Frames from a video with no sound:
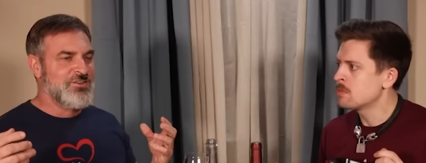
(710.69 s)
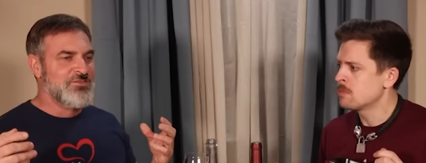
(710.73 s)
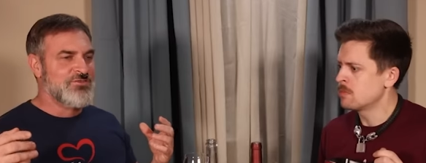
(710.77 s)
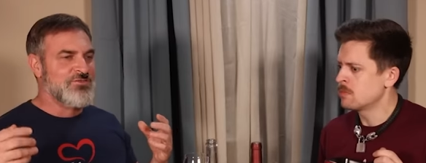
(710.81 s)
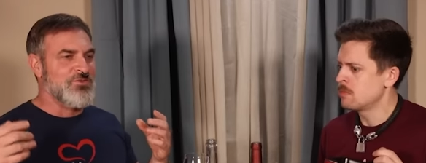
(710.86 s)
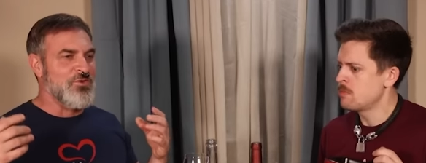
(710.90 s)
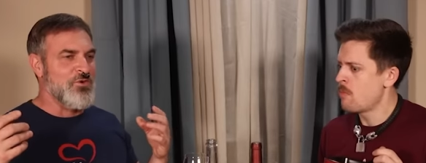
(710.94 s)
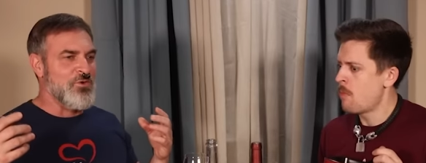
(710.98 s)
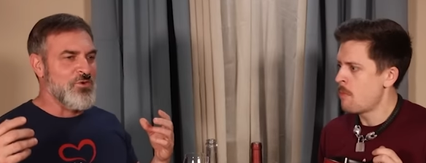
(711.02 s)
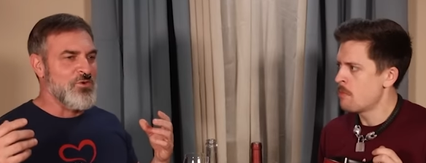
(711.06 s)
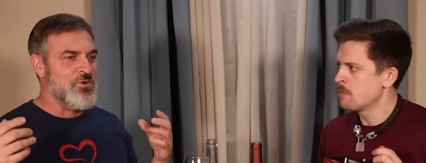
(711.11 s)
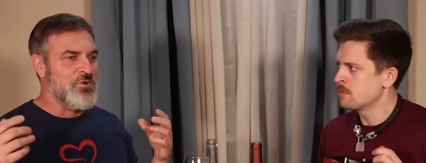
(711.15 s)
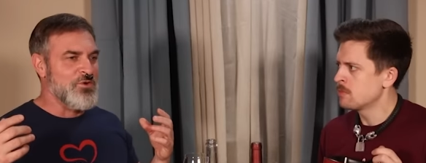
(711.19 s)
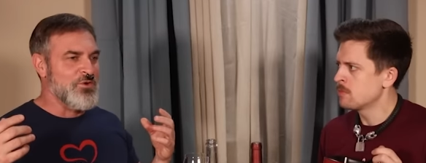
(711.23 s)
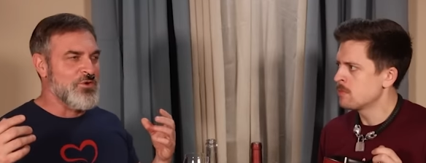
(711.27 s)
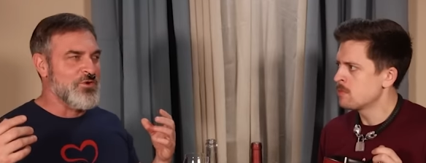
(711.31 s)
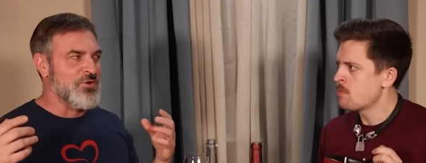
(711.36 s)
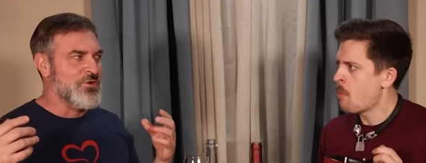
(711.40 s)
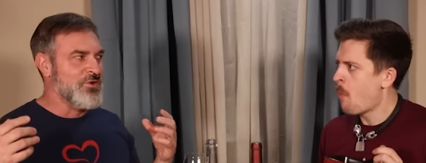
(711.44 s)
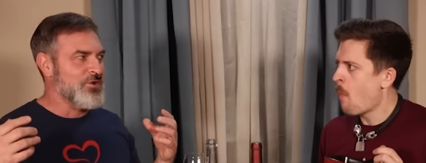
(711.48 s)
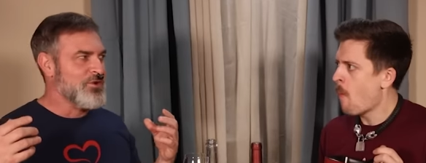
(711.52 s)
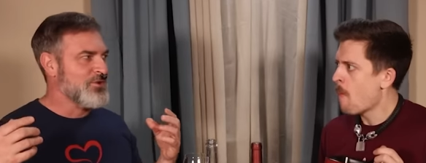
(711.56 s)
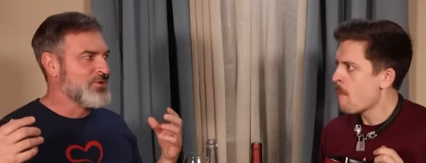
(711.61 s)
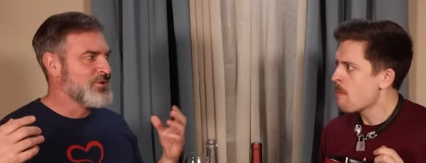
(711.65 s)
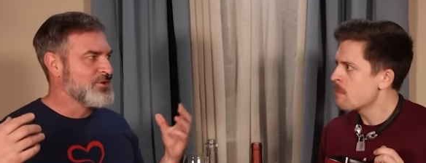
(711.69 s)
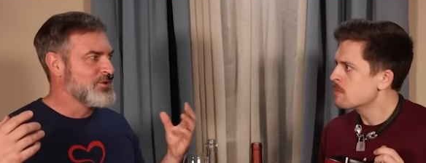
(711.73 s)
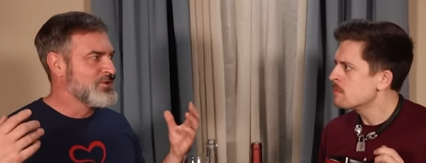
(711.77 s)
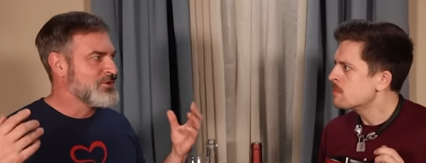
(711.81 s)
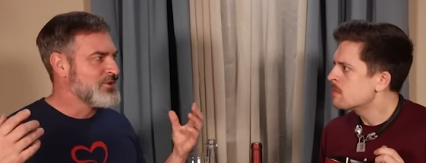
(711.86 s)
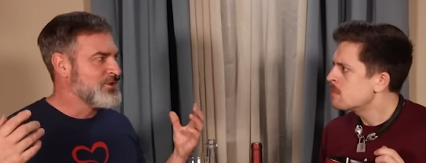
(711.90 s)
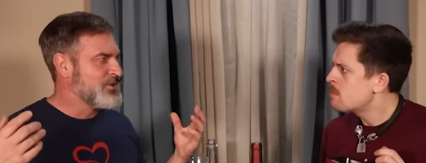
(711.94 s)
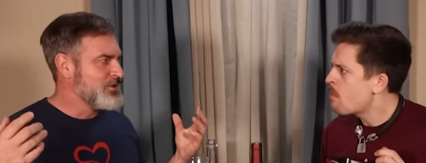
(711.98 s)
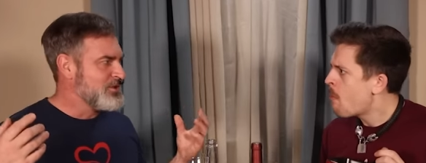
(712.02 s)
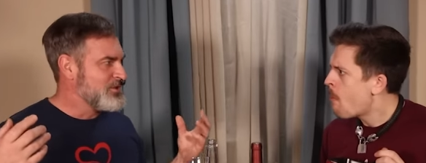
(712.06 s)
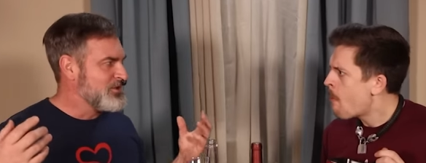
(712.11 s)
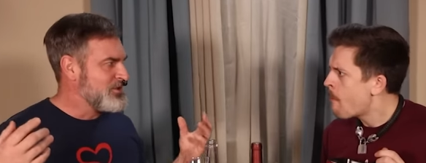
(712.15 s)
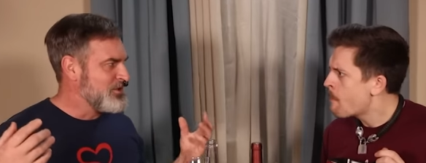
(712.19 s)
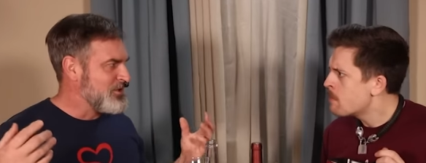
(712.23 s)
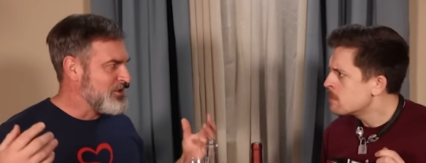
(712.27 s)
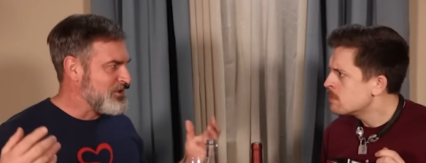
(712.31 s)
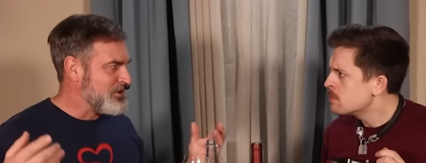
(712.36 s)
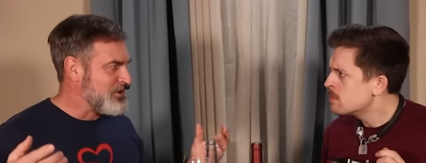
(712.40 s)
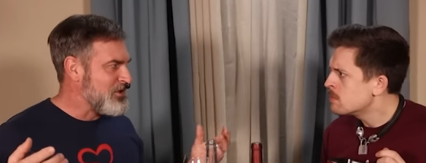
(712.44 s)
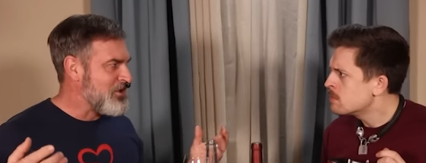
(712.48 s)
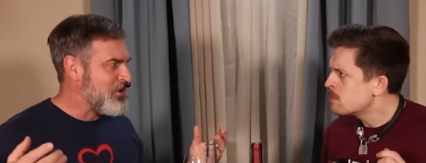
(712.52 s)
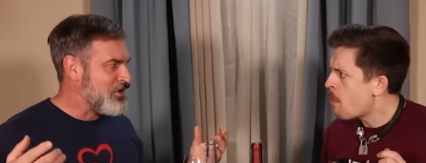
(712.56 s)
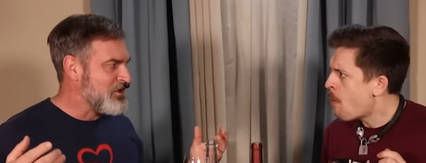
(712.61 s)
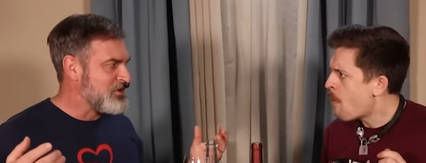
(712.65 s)
Speaker 1: for a
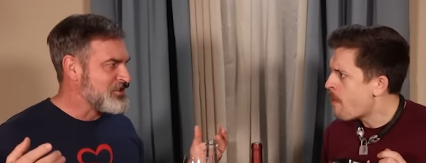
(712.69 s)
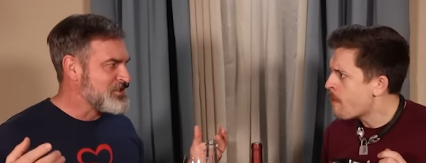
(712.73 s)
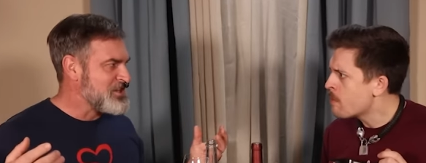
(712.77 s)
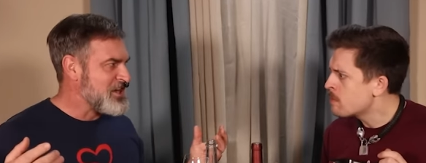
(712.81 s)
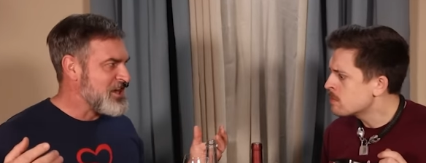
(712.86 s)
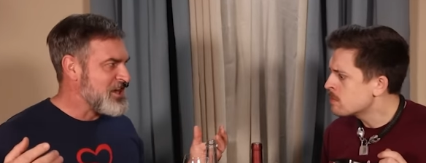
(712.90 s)
long